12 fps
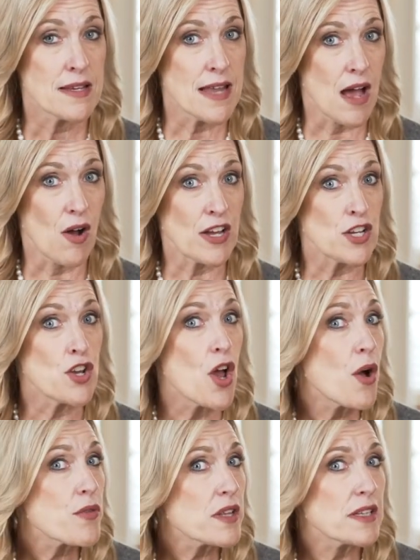Now, I
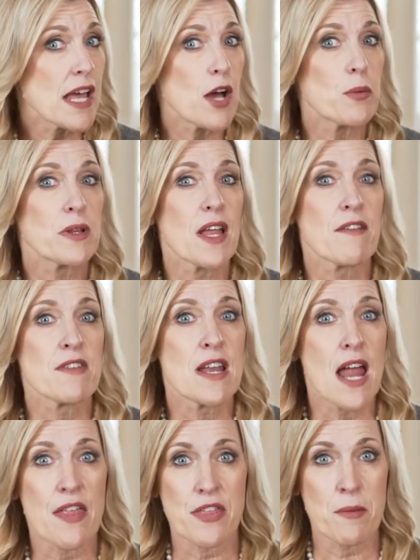know that Leo would love
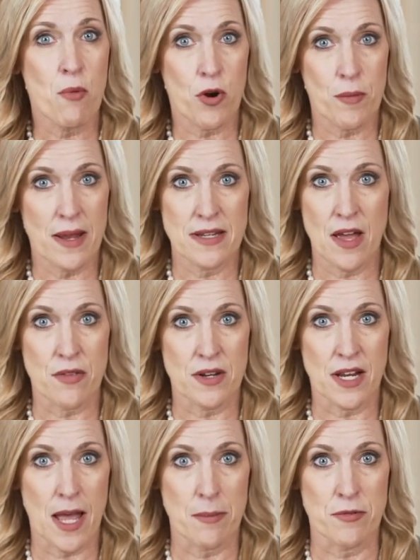nothing more right now
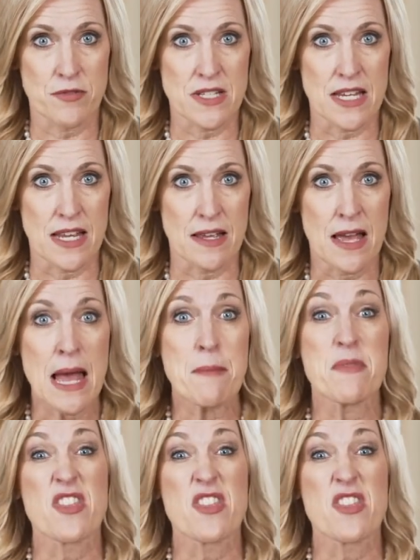than a cup of tea,